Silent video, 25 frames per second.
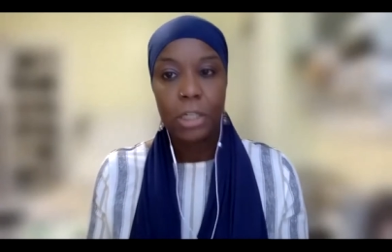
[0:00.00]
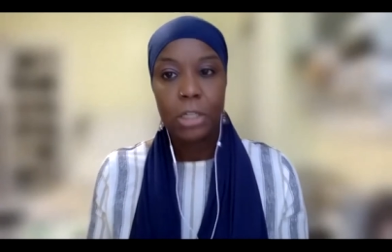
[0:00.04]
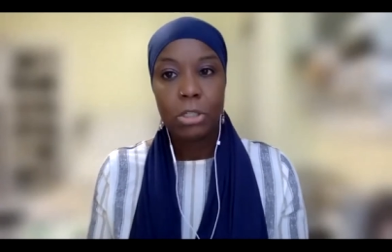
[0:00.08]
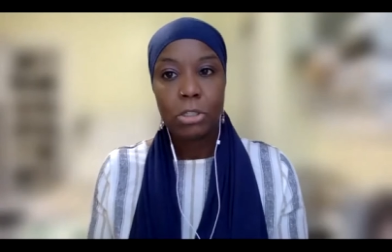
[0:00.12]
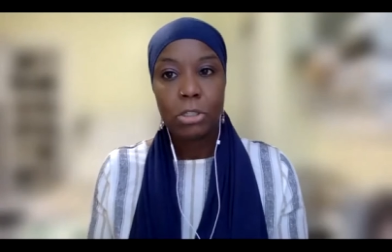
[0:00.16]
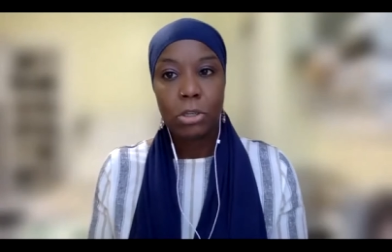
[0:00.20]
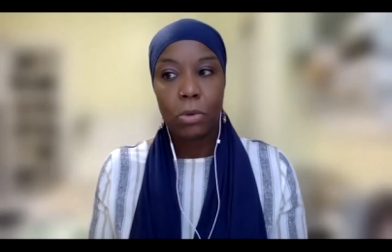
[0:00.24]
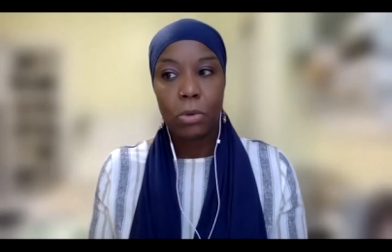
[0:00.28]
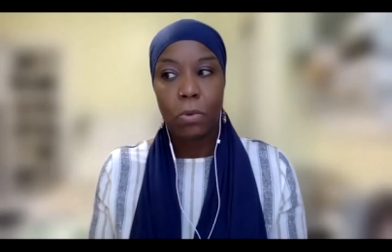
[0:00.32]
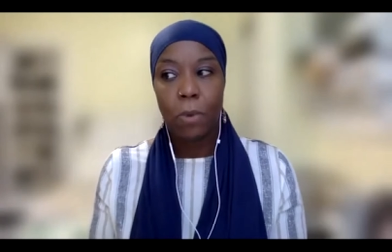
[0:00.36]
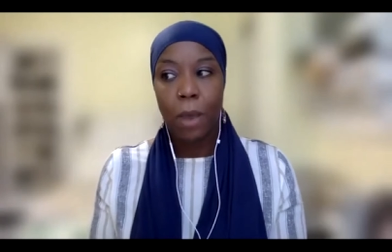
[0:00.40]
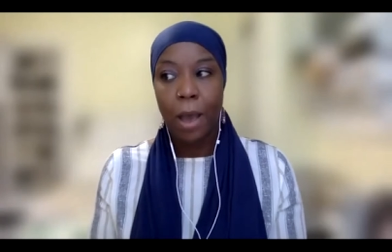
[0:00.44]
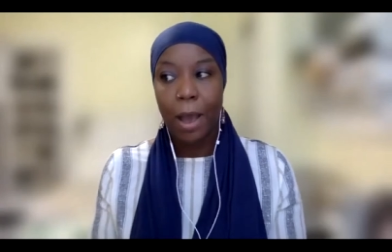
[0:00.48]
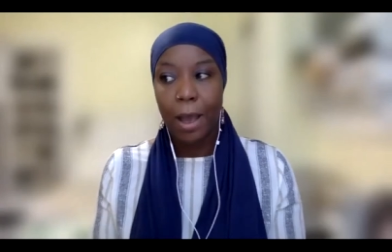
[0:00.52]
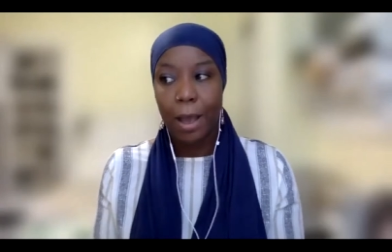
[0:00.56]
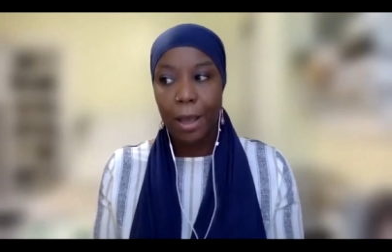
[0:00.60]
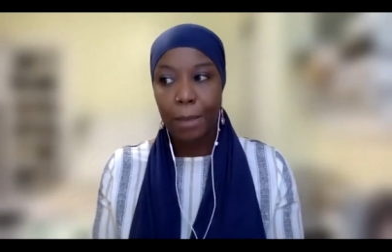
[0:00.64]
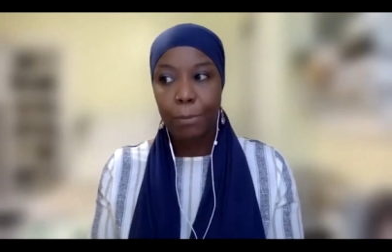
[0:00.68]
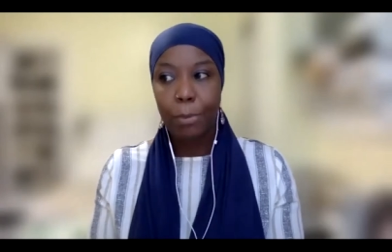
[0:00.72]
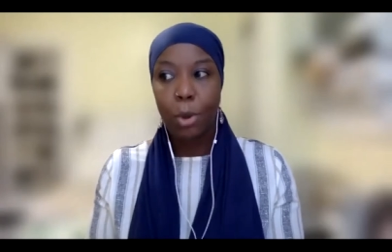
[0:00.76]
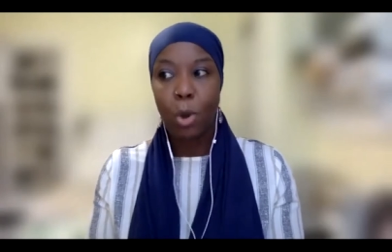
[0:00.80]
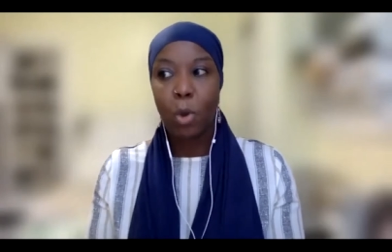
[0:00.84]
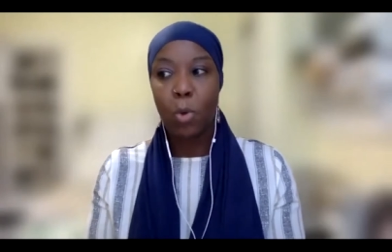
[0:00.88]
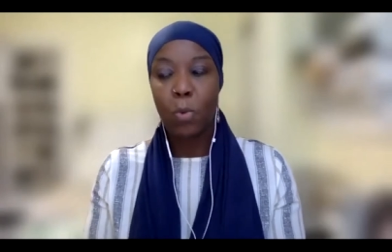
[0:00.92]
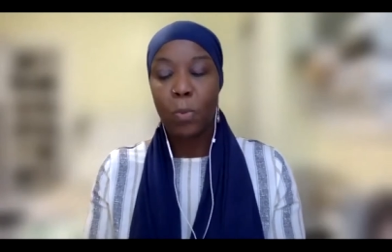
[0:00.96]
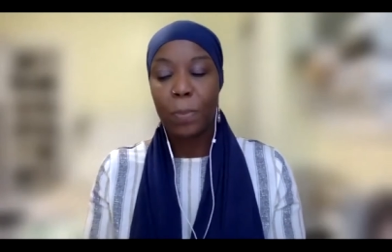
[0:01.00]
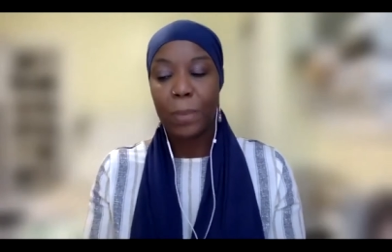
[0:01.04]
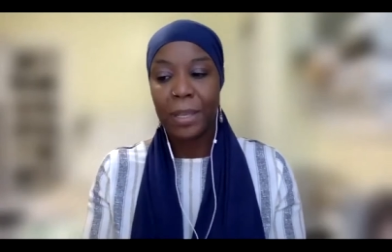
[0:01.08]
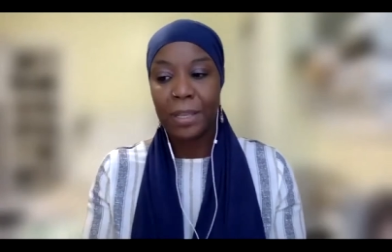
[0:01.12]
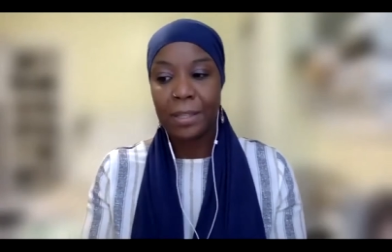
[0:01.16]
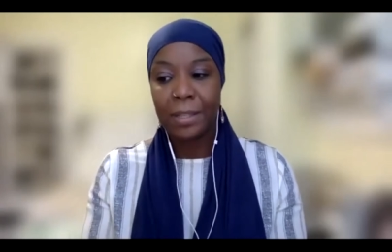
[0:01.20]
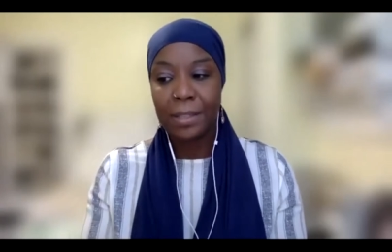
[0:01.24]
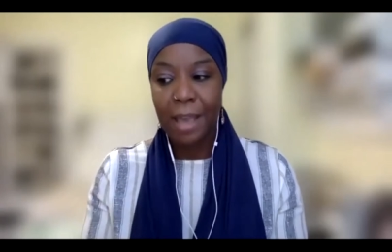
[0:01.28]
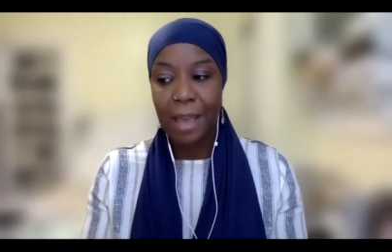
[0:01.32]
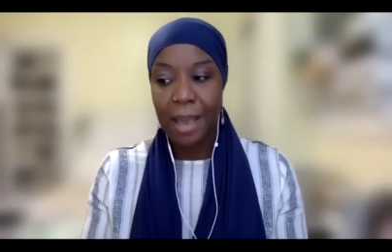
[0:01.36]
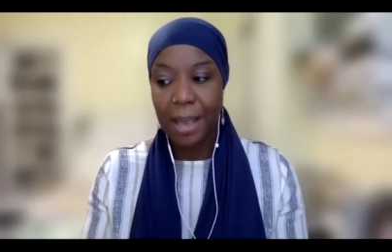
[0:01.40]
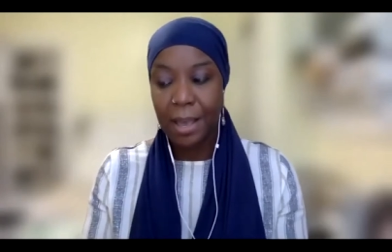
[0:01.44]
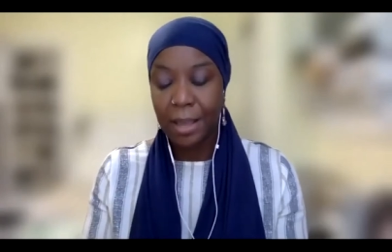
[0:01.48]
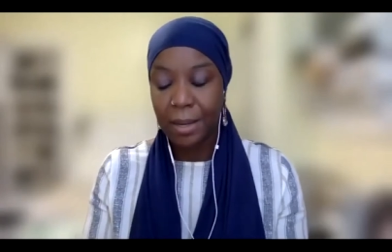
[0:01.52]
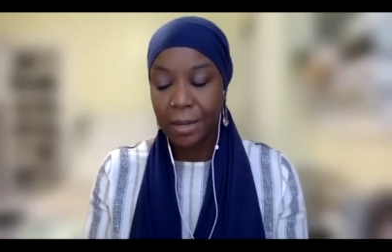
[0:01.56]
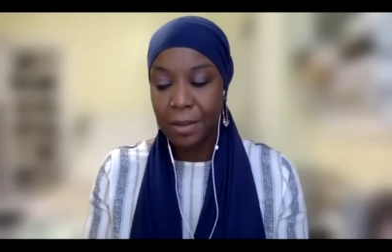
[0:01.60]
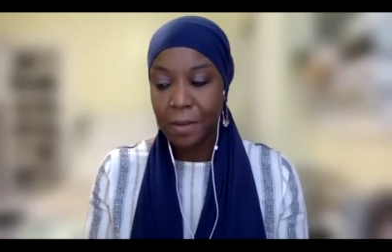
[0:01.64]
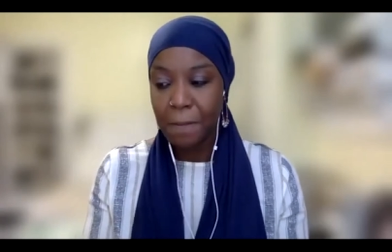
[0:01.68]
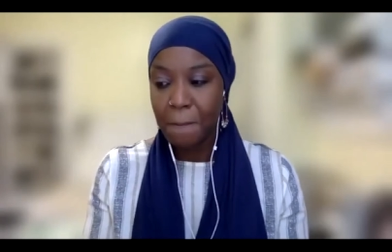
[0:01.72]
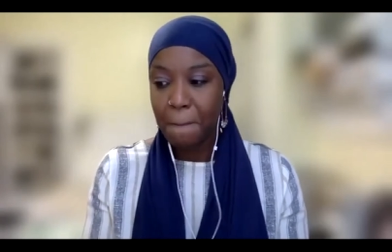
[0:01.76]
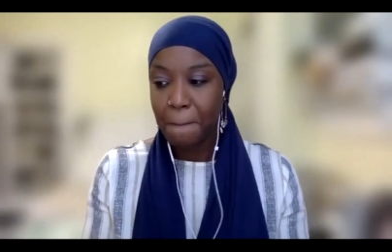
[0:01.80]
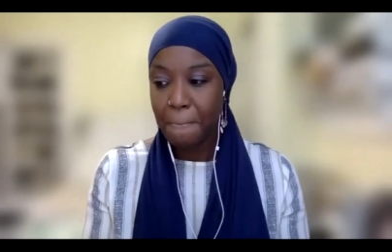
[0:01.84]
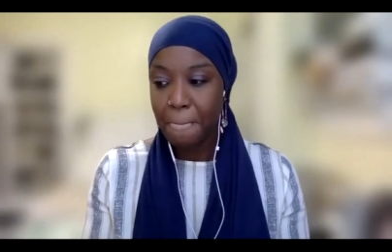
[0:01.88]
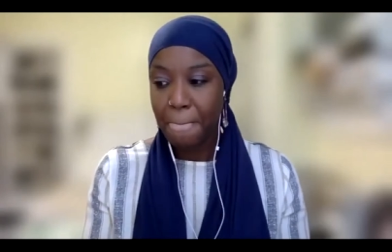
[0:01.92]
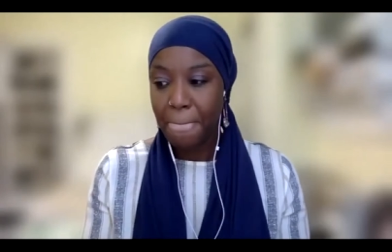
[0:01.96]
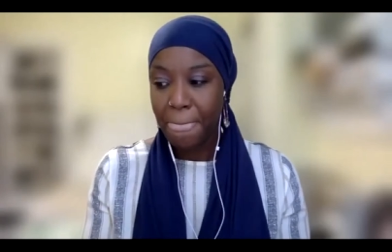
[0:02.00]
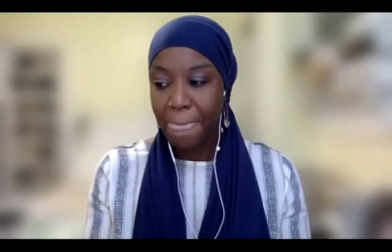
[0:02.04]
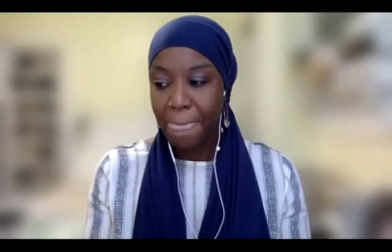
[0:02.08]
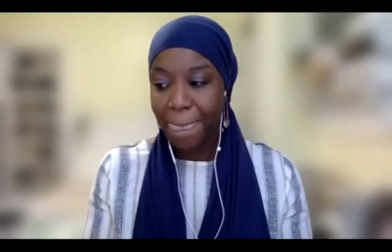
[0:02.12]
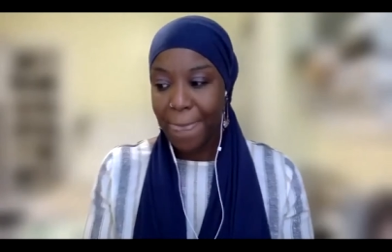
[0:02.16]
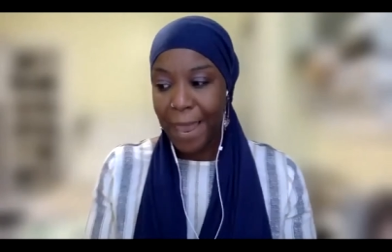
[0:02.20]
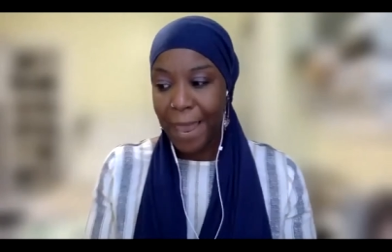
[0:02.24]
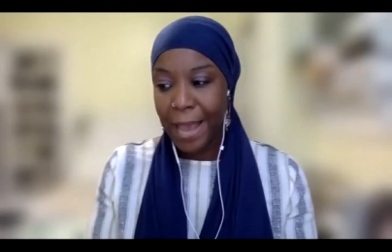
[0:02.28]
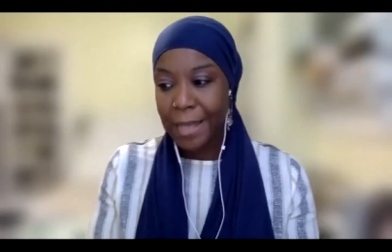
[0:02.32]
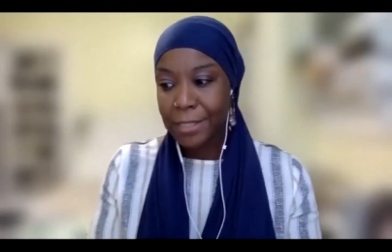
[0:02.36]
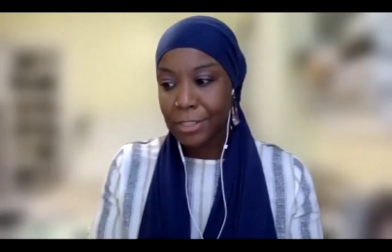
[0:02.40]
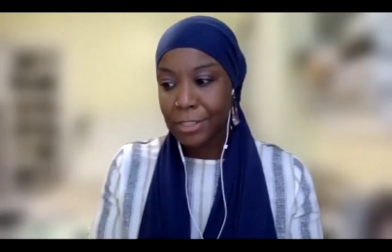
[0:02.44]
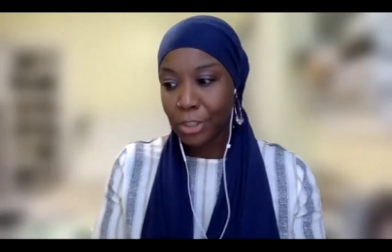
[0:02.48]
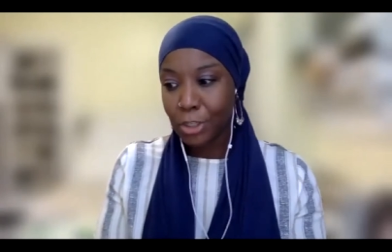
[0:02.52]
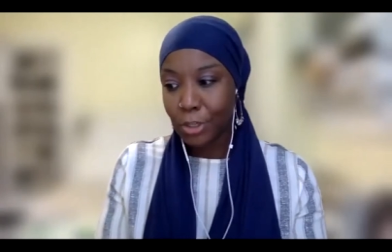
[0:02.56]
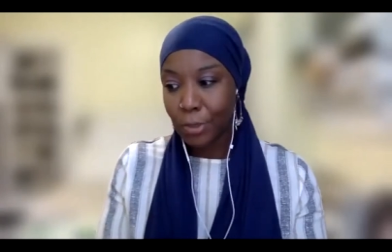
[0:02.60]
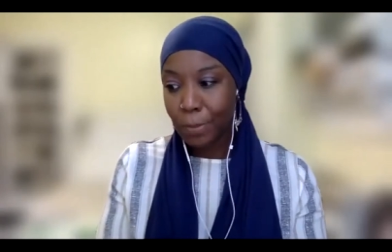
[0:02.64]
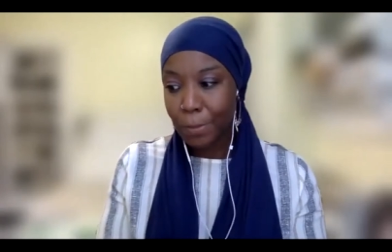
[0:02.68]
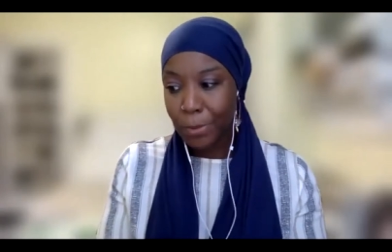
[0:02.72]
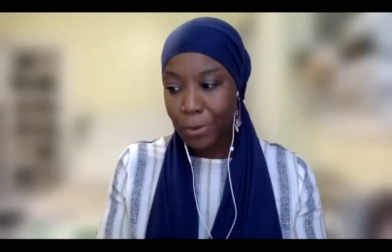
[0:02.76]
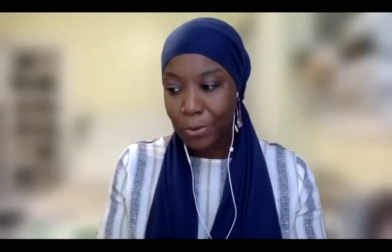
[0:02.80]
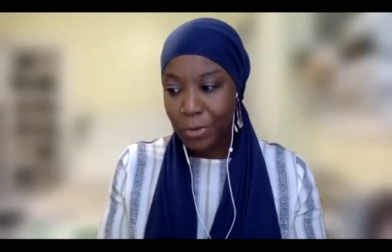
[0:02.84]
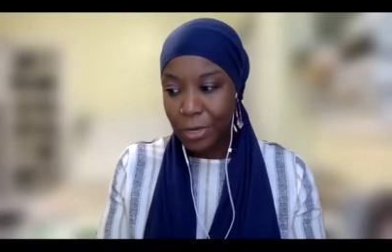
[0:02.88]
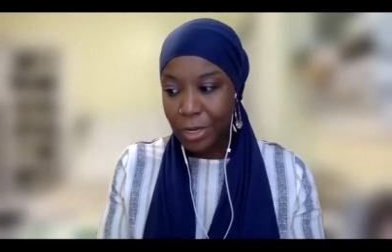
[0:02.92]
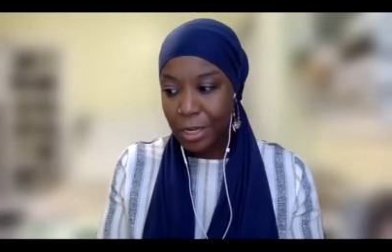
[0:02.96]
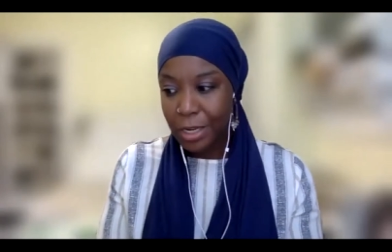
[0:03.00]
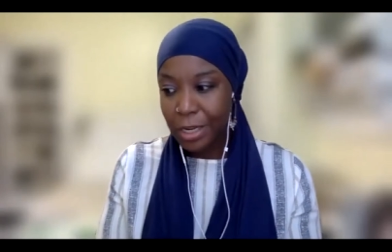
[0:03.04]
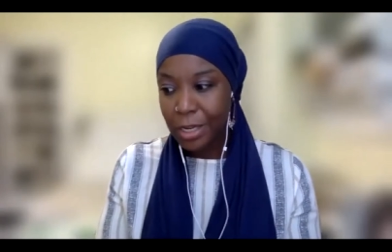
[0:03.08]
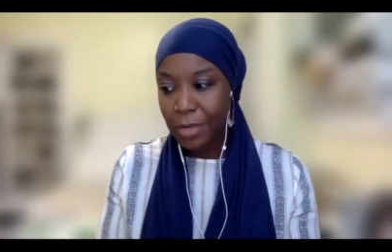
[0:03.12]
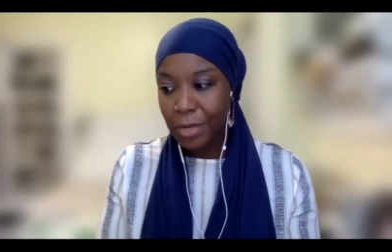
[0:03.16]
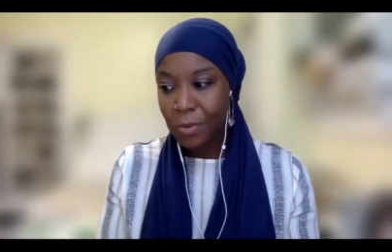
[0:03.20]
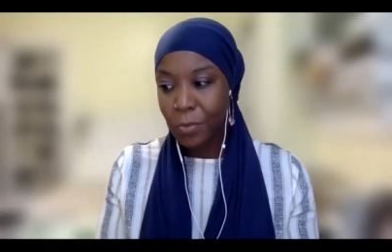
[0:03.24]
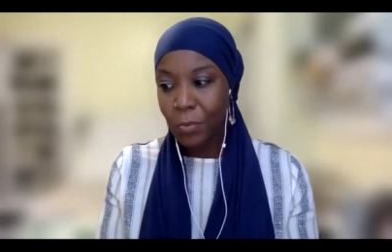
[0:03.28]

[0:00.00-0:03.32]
So I'm hoping that as a community,